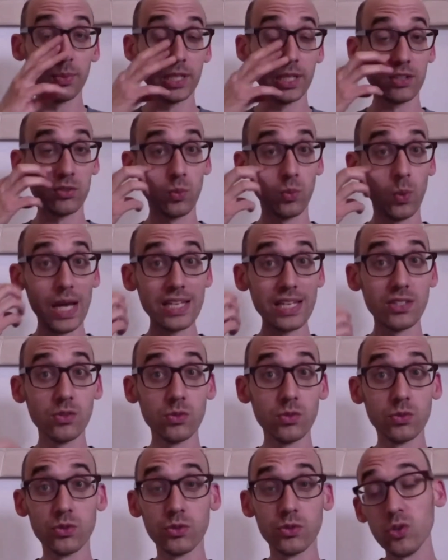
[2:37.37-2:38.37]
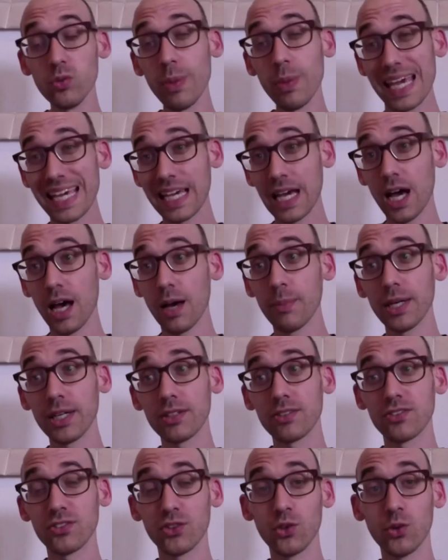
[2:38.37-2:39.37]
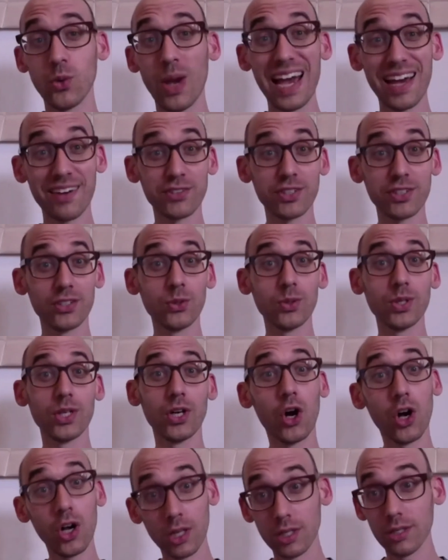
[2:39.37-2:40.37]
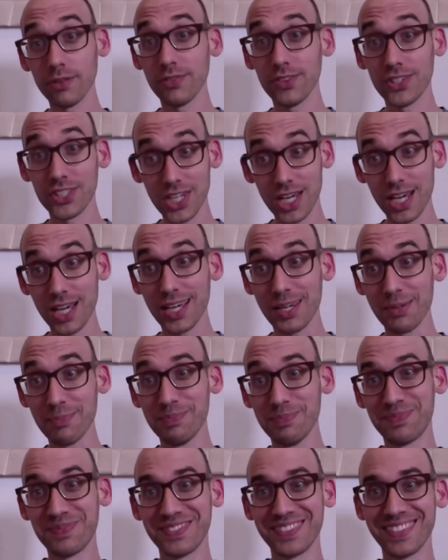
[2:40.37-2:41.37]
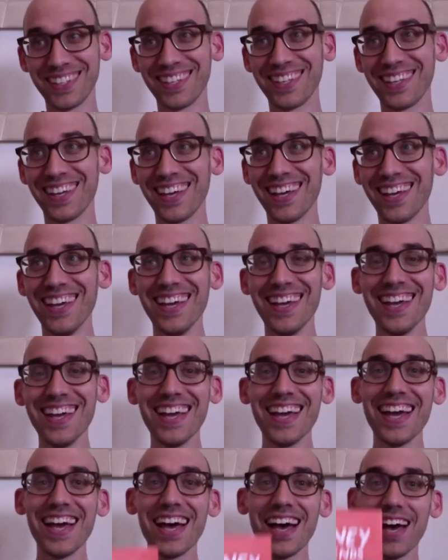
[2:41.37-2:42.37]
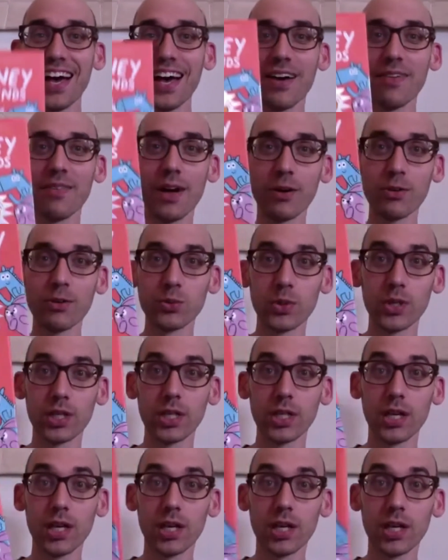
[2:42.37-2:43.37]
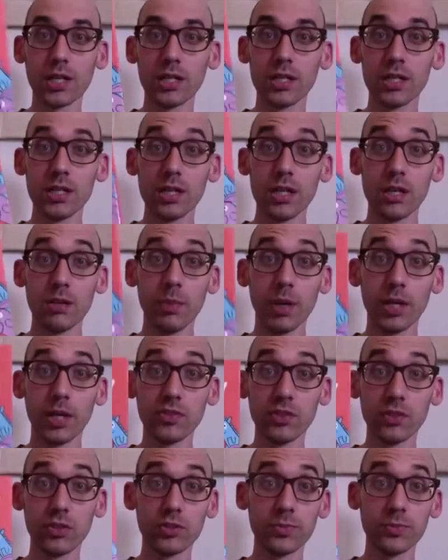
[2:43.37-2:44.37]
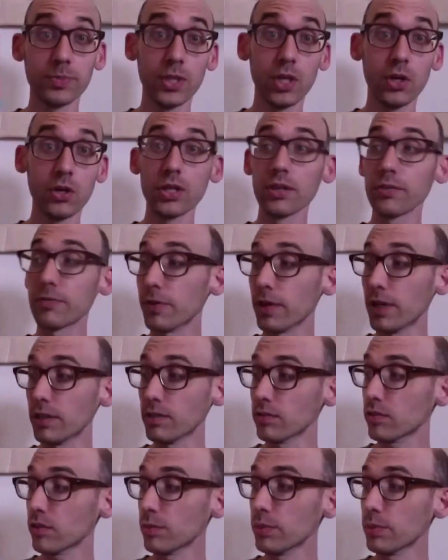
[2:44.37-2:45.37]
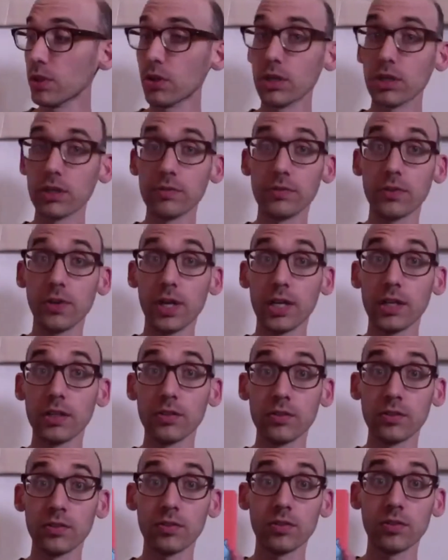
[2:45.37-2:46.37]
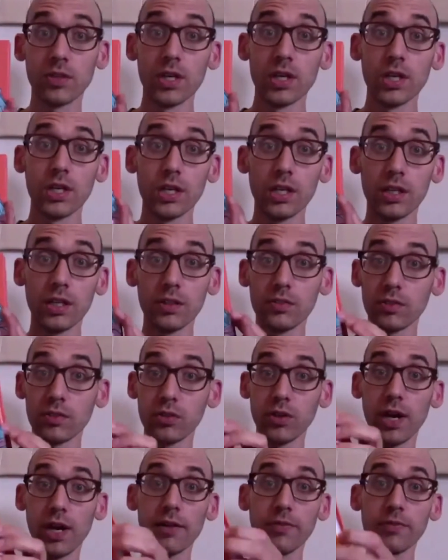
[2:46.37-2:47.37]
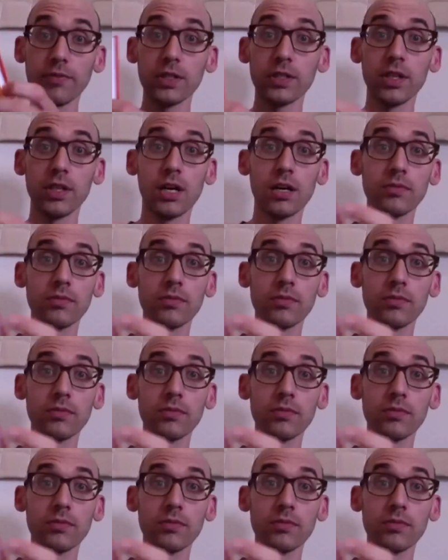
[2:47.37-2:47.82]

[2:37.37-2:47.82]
because when you do make comics, you have to do it all of the time. I was working on my series Bologna and Friends. So Bologna and Friends is a graphic